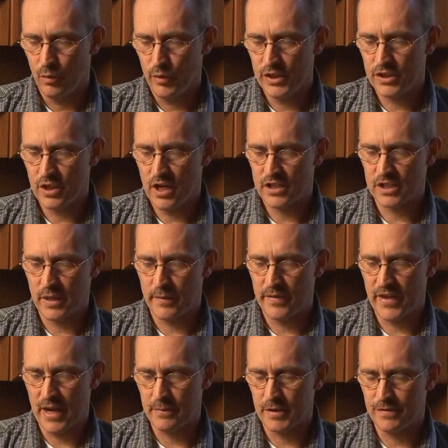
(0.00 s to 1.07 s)
we saw some
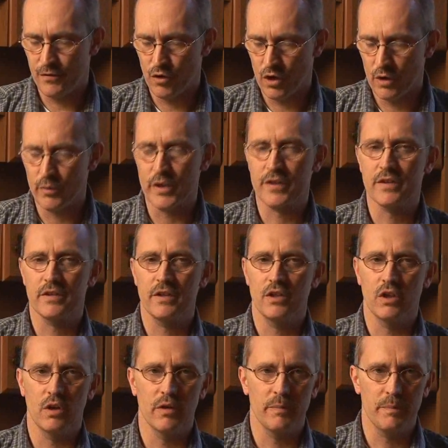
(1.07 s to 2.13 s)
of that before with
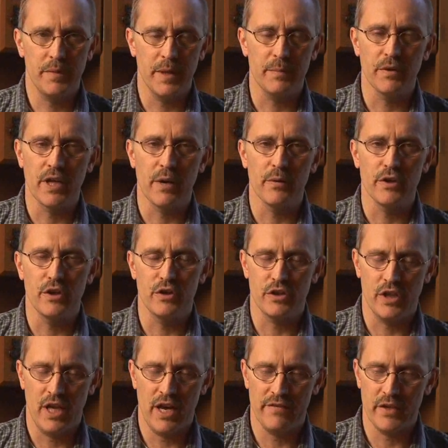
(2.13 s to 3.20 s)
people that were
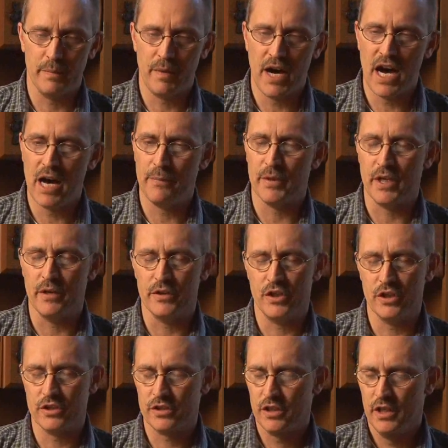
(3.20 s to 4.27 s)
using heavy pot, but it
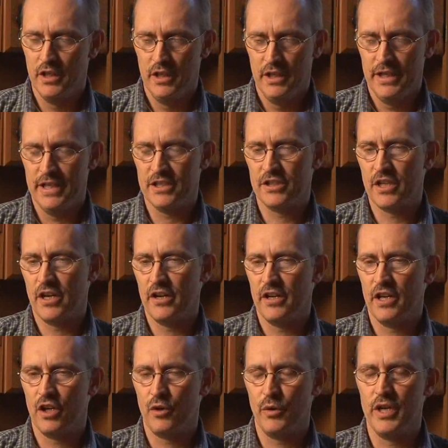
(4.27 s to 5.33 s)

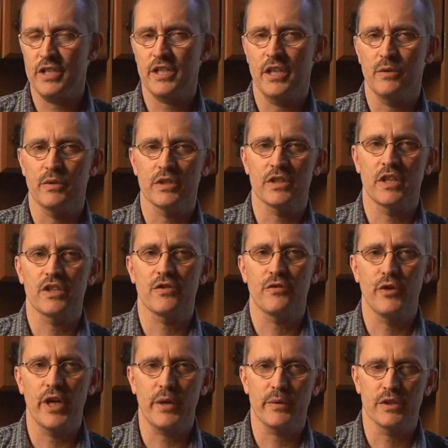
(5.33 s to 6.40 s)
started increasing with such
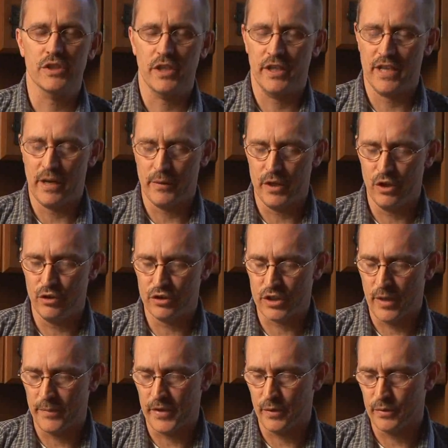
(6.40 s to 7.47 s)
frequency that we knew
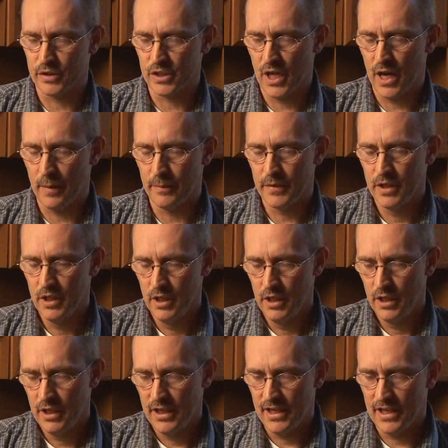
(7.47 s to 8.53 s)
something was up,
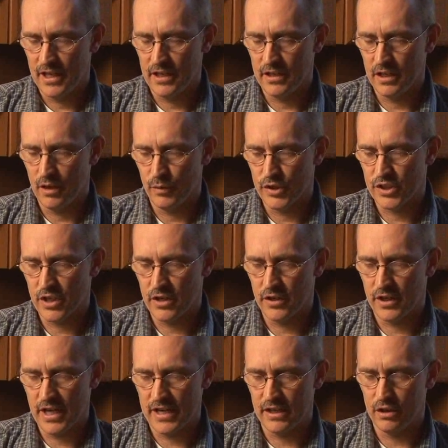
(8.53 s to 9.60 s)
and we
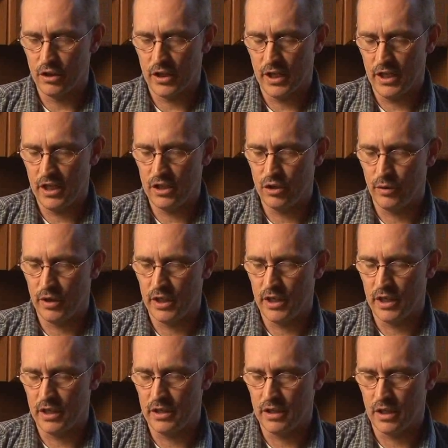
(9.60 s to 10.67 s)
started kind of looking into it,
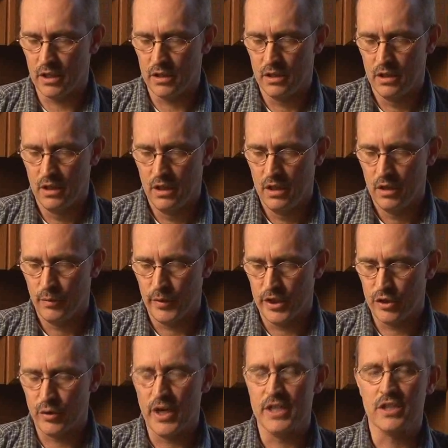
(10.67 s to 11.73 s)
and
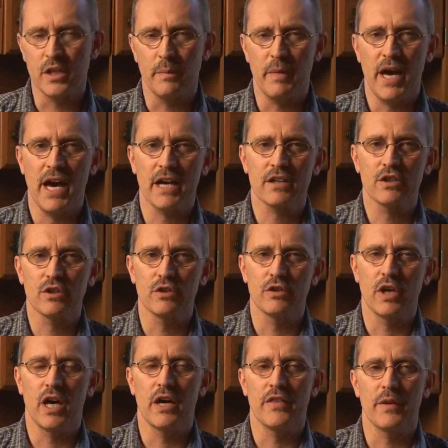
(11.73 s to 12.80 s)
we traced it back to
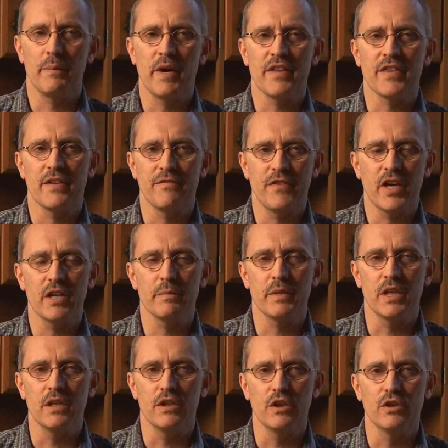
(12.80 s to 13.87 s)
the
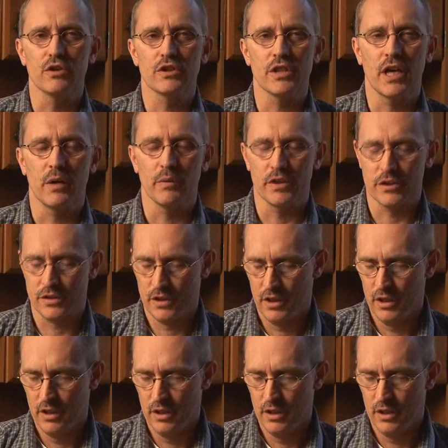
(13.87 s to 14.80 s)
methamphetamine use that was